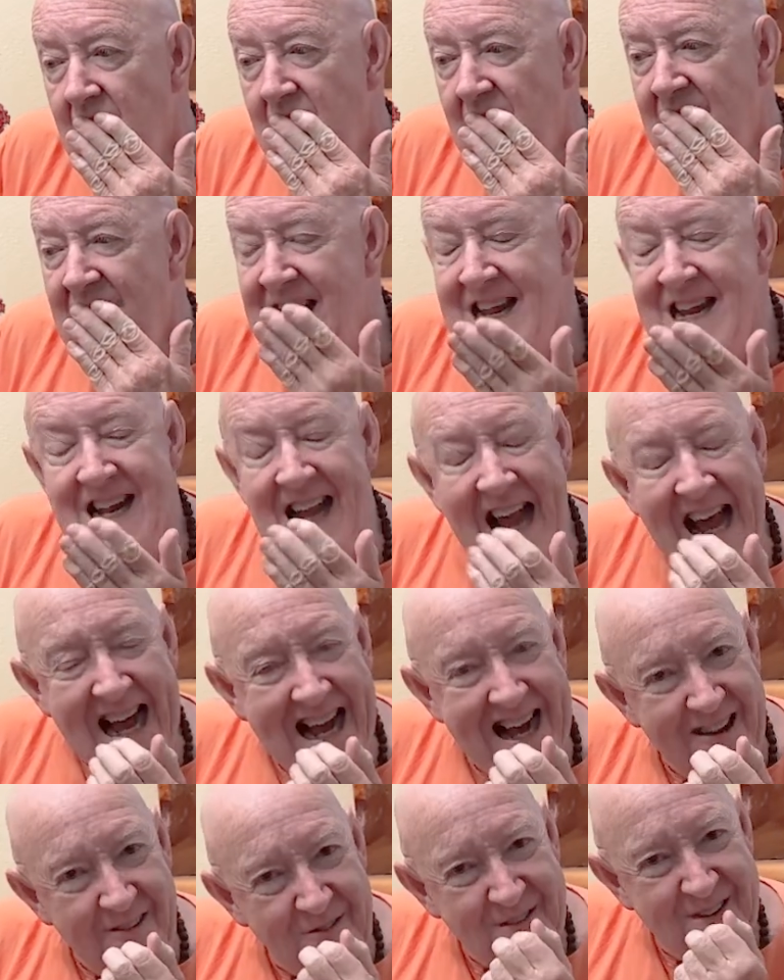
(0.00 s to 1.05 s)
And he
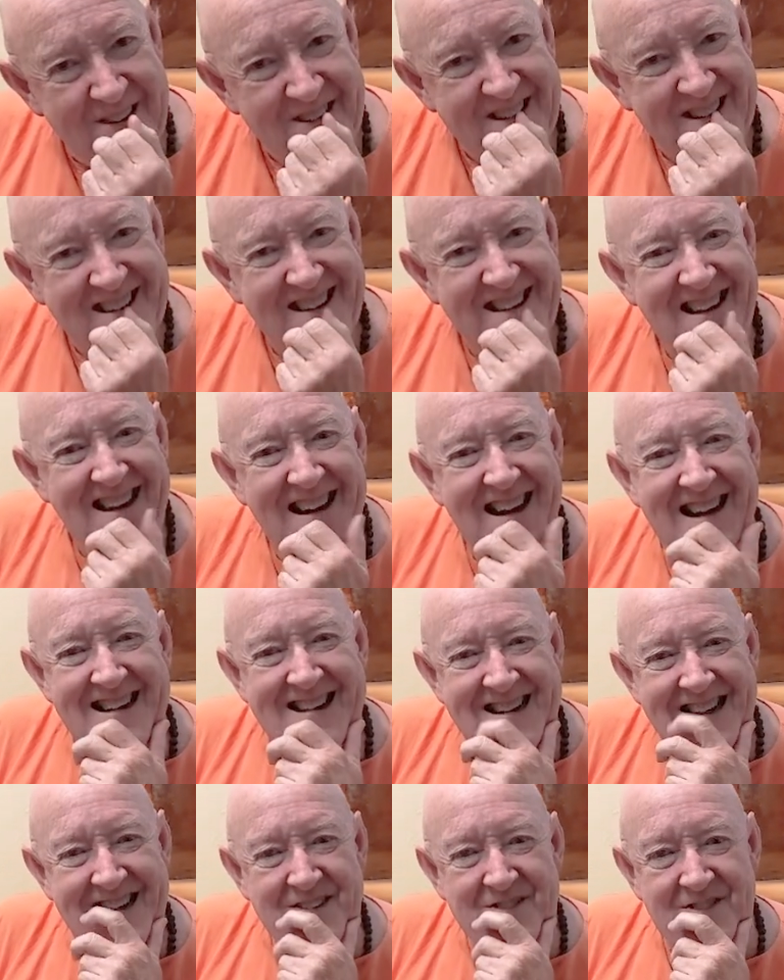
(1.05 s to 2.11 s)
laughed,
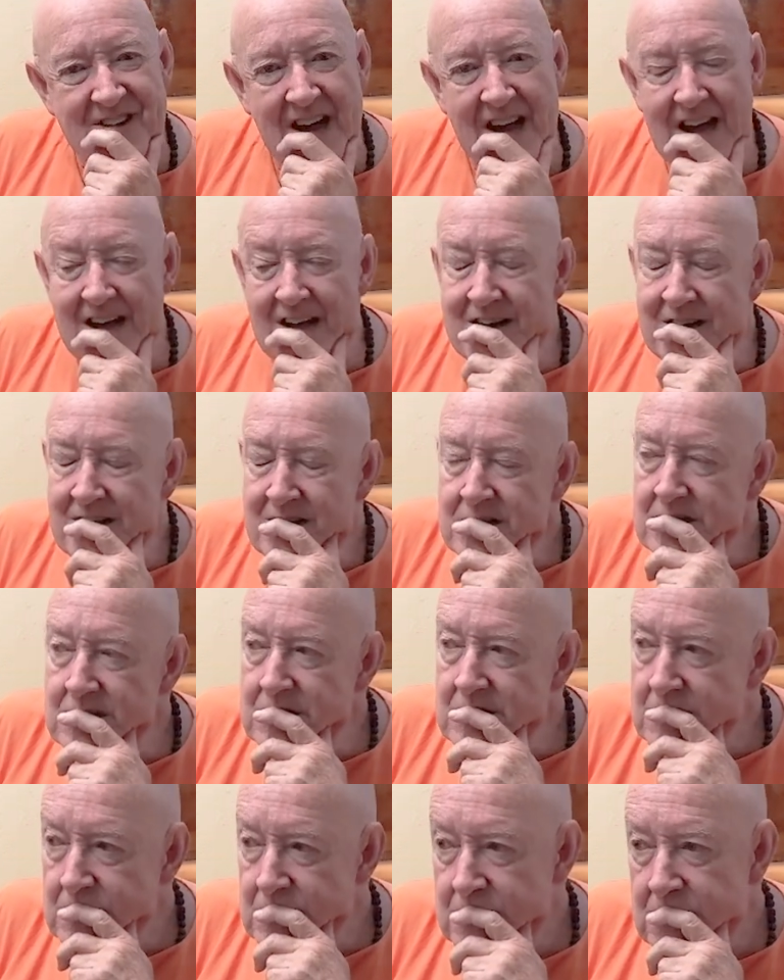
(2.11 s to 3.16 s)
and he said,
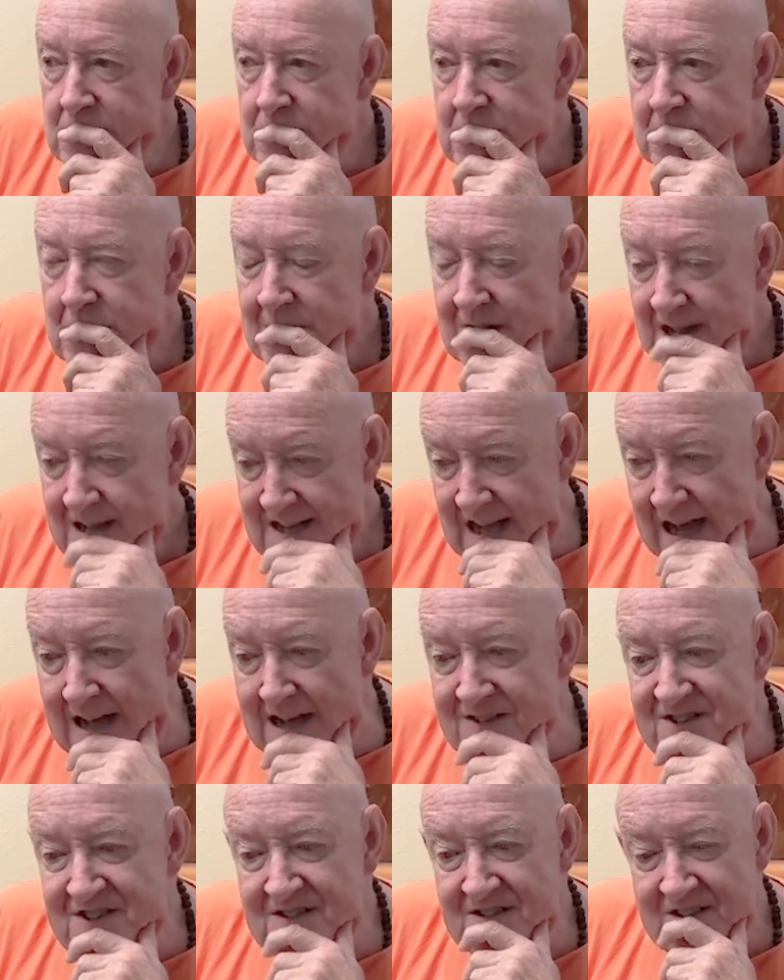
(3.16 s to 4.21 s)

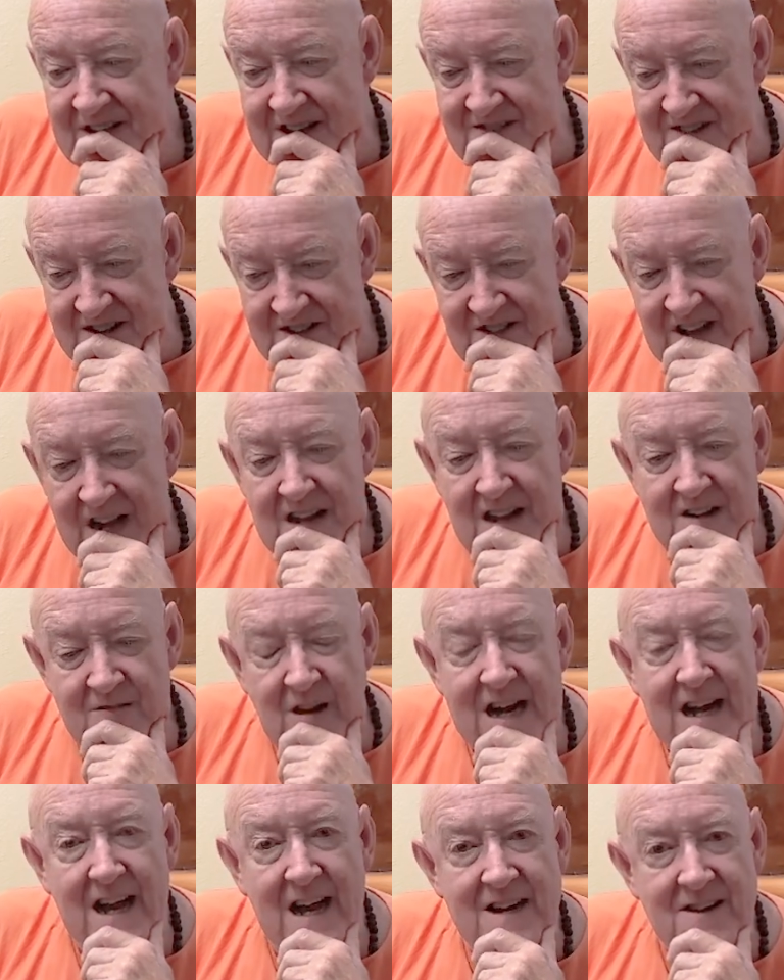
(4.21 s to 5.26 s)
yes, that's exactly
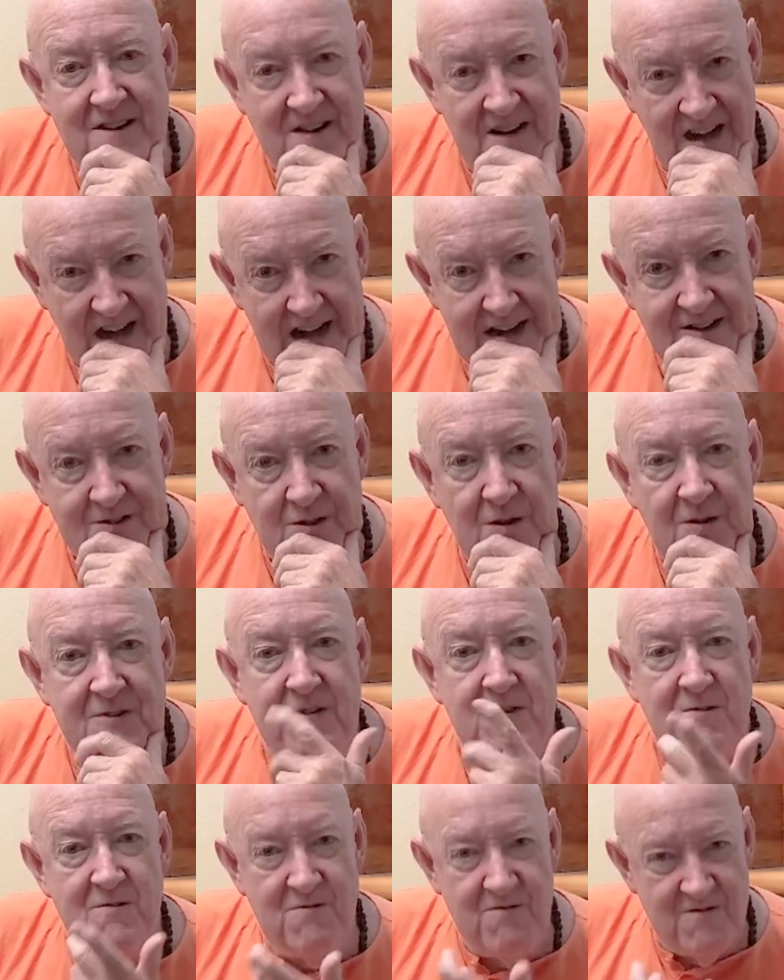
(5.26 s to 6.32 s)
right. I told
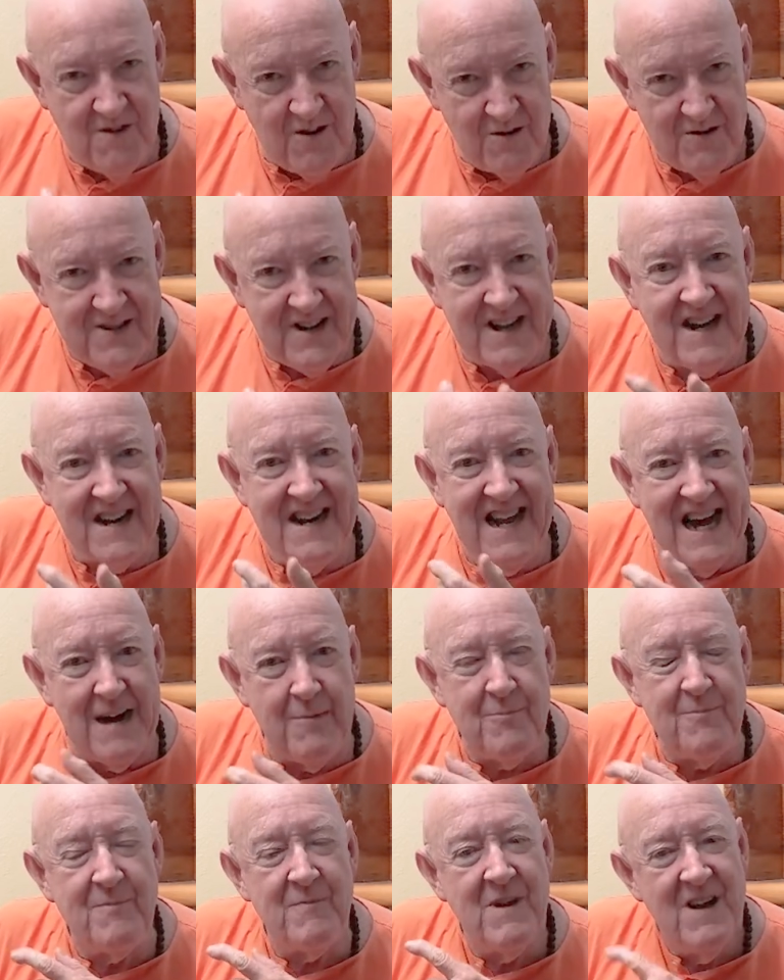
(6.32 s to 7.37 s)
you, go take a
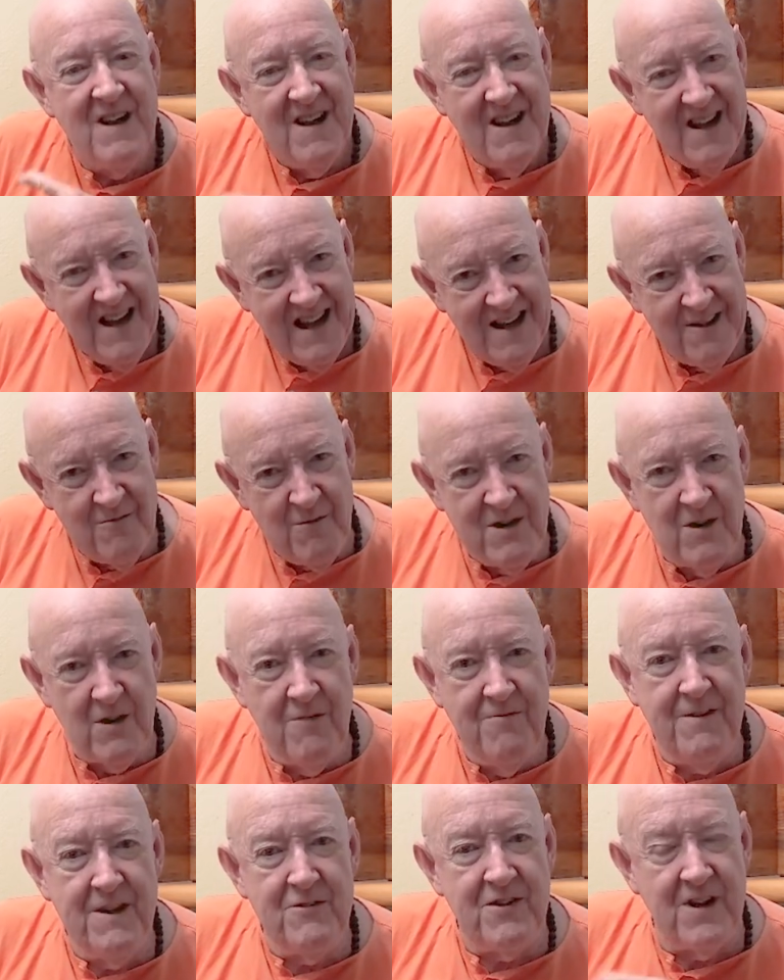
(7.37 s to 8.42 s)
nap, and we'll go
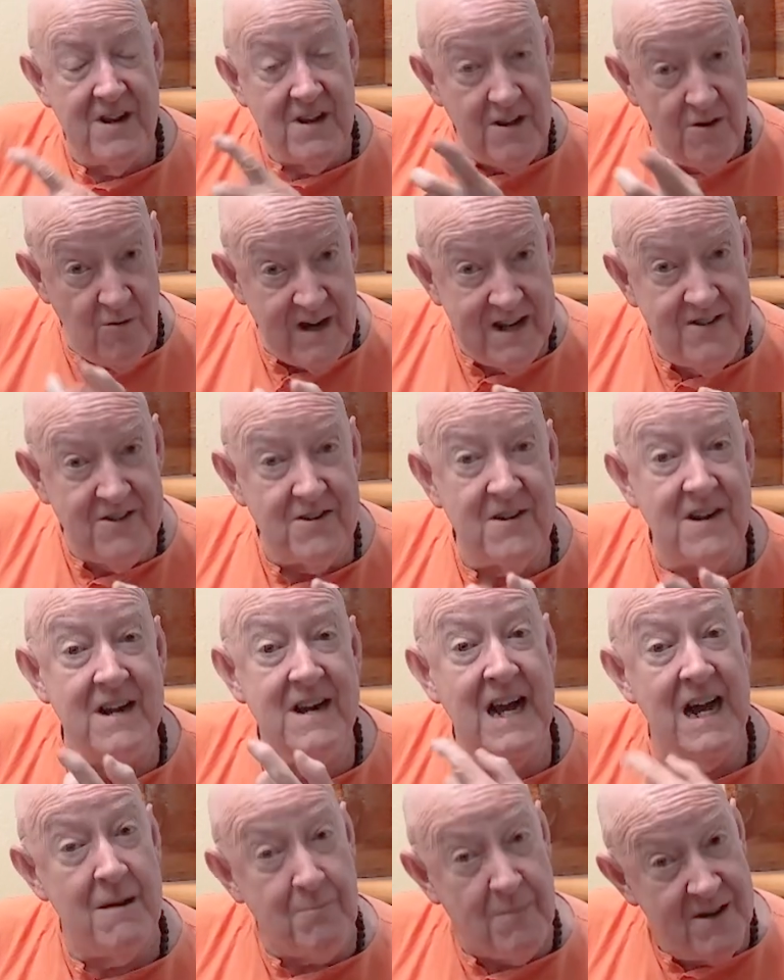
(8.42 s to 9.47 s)
fishing. You went and took a
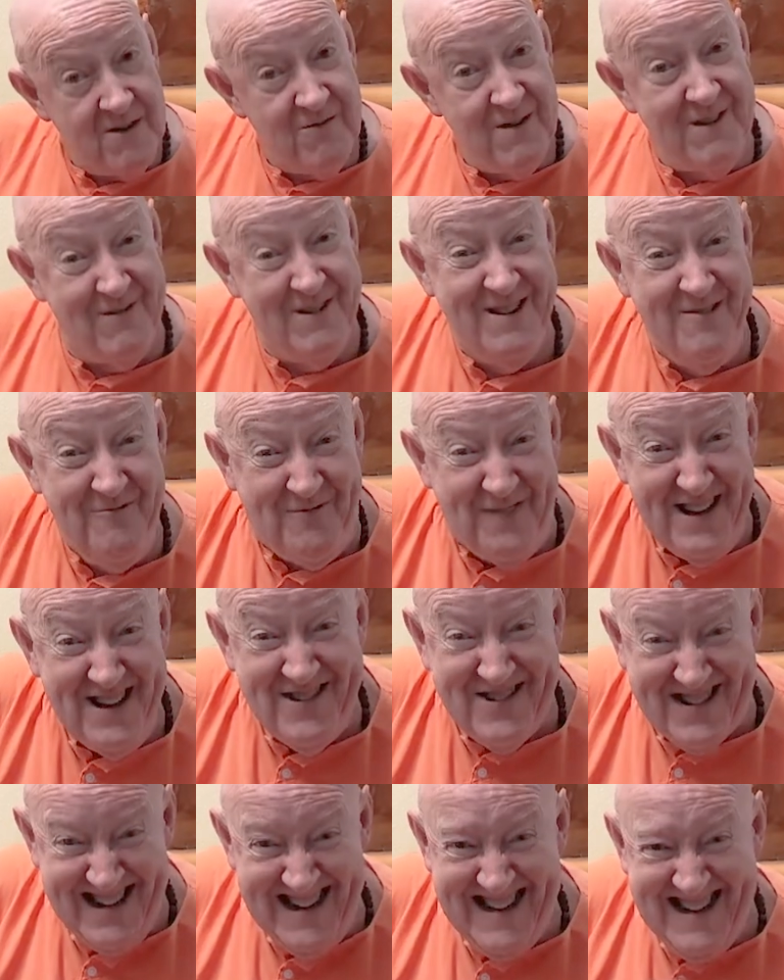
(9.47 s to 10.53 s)
nap, and we went
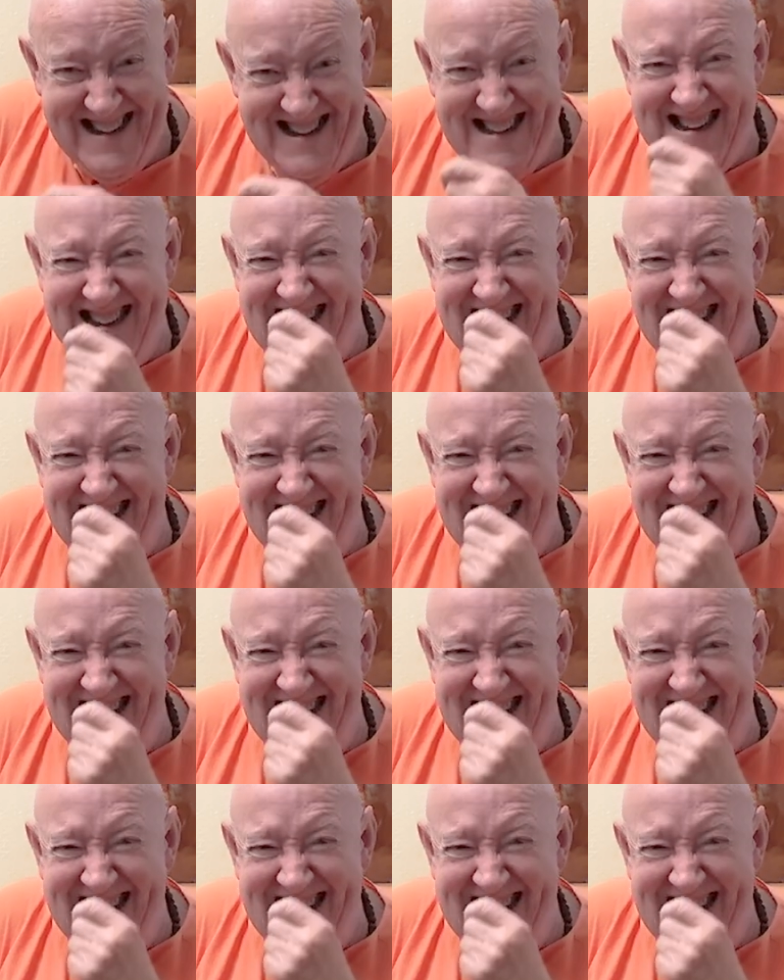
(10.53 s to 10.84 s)
fishing.